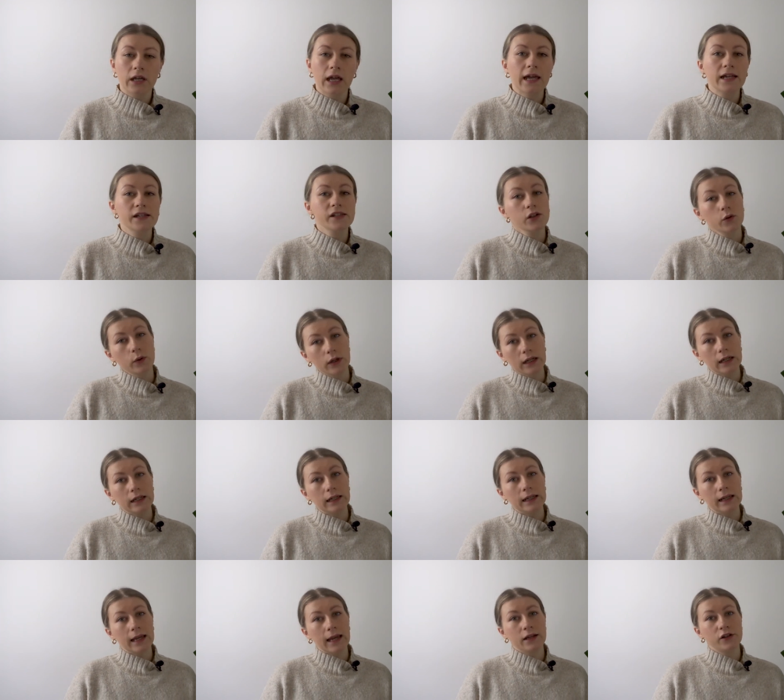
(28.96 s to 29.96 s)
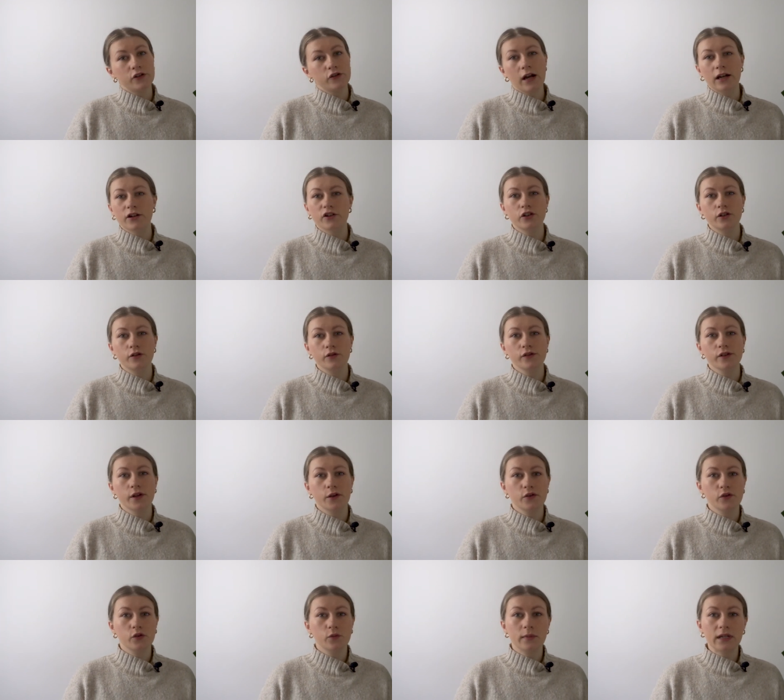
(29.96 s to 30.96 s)
The case quickly gained traction on
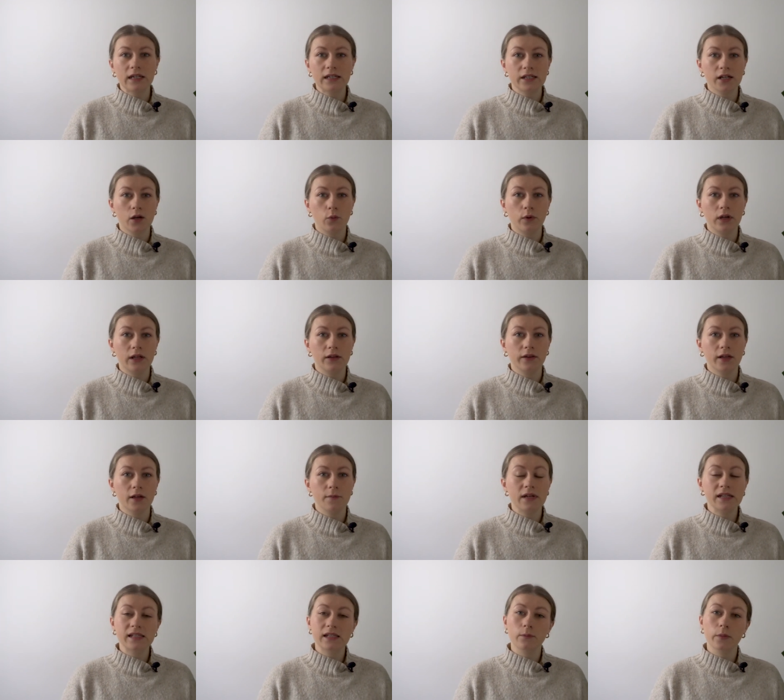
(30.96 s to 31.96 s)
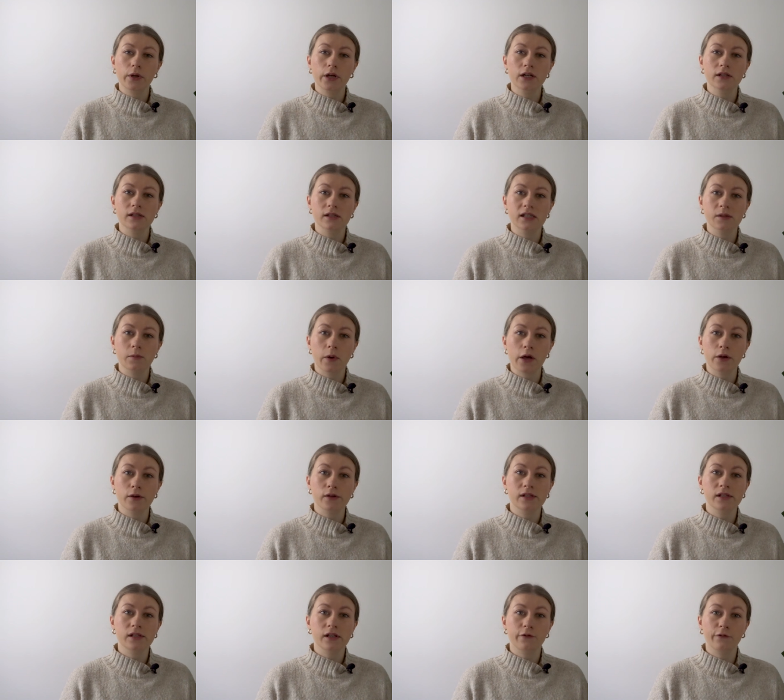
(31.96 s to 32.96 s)
social media with a missing persons
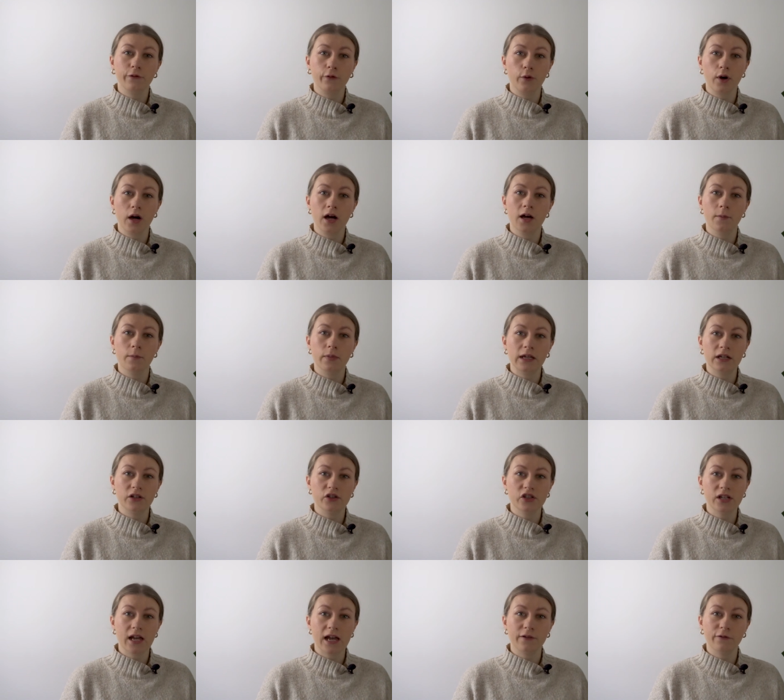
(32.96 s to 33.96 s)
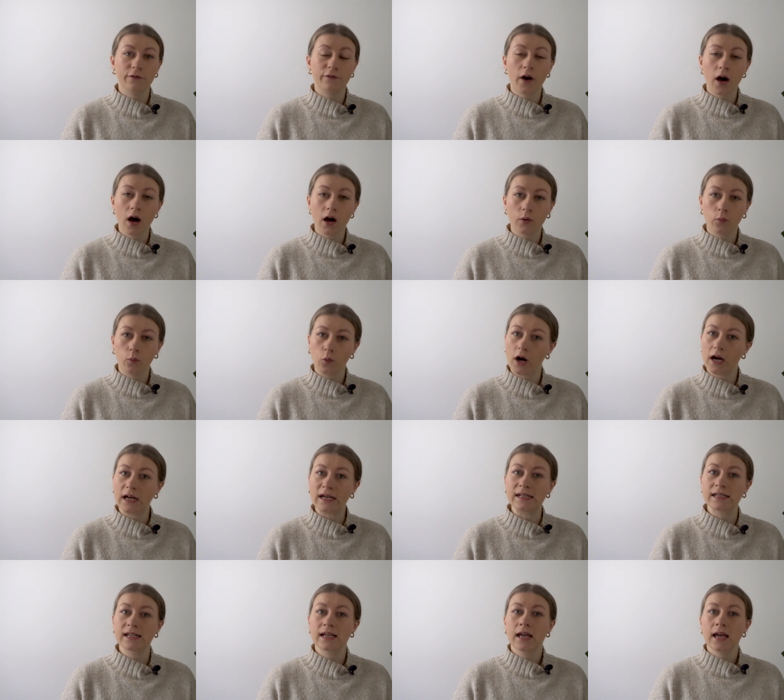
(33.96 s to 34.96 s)
post for her being shared far and
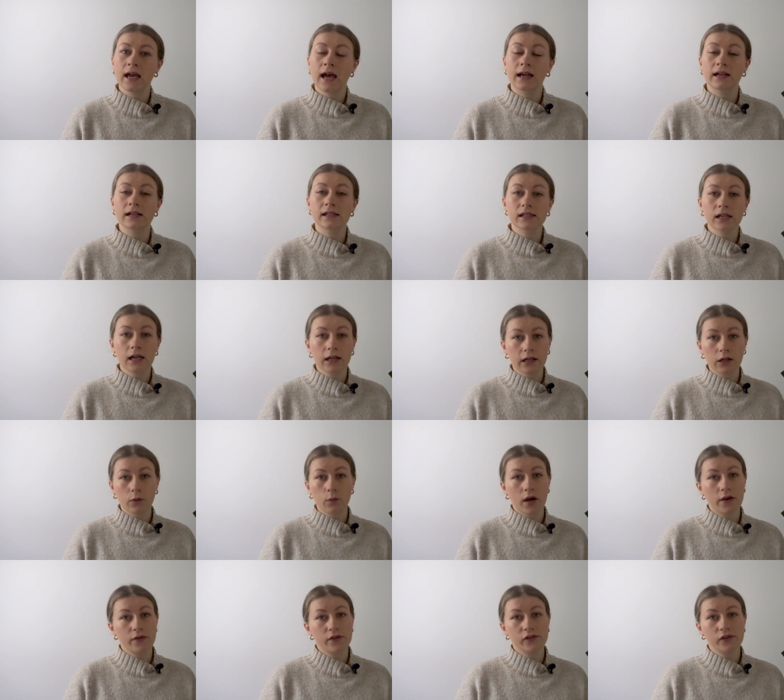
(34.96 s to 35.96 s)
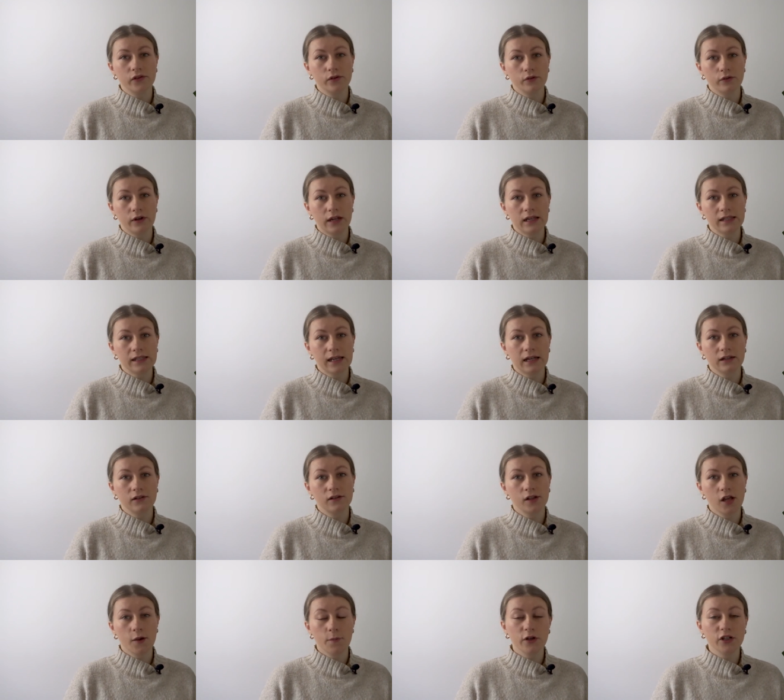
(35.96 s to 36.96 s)
wide, and is likely why this story has had
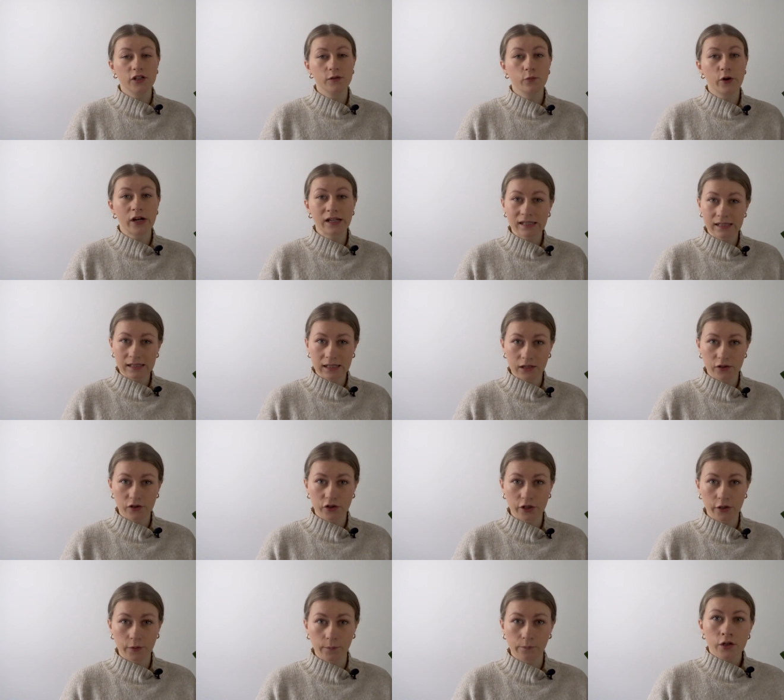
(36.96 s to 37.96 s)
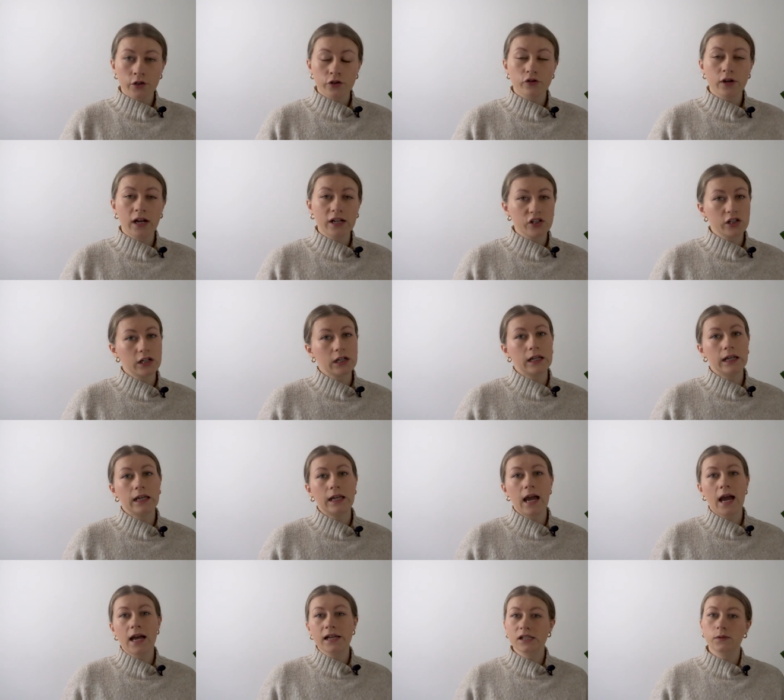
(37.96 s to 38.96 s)
so much press attention. Tragically,
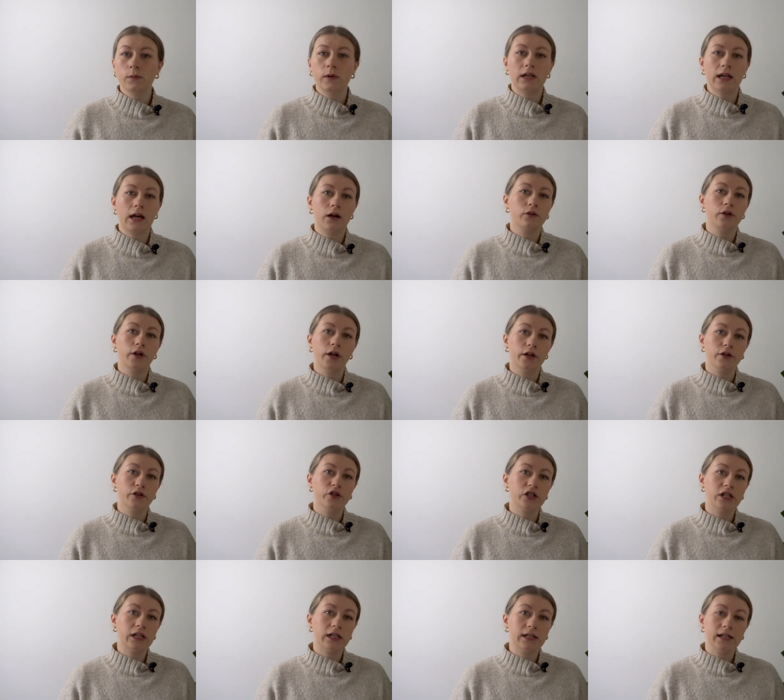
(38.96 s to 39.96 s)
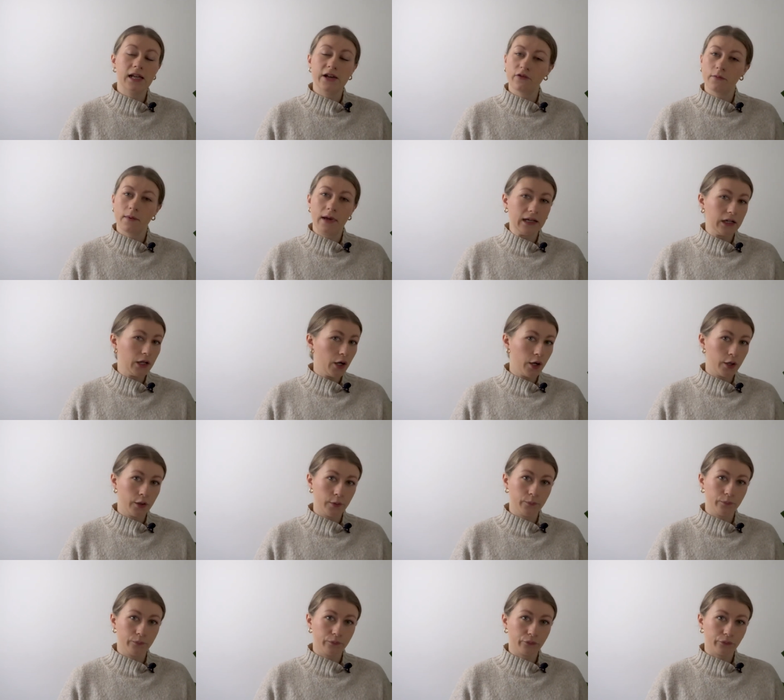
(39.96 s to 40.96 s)
as we now know, she never made it
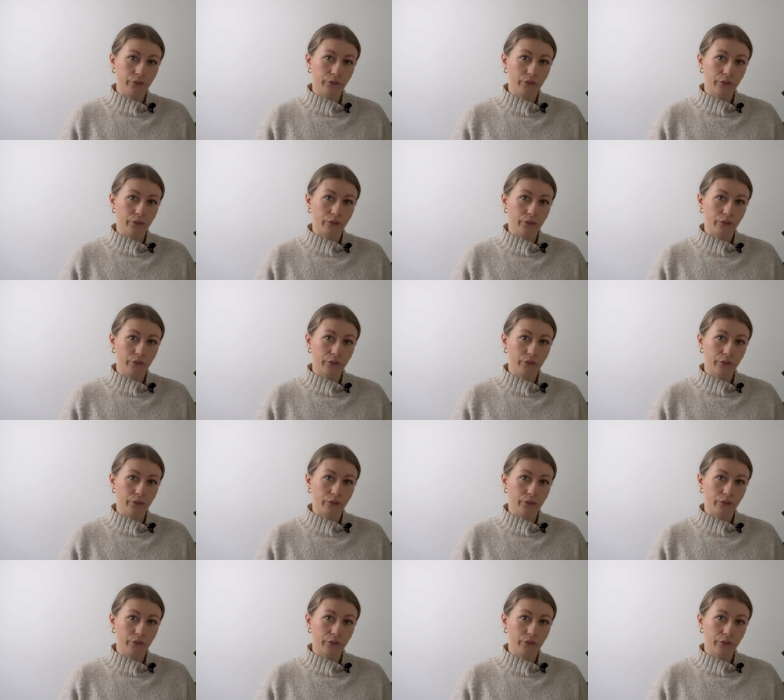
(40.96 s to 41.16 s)
home.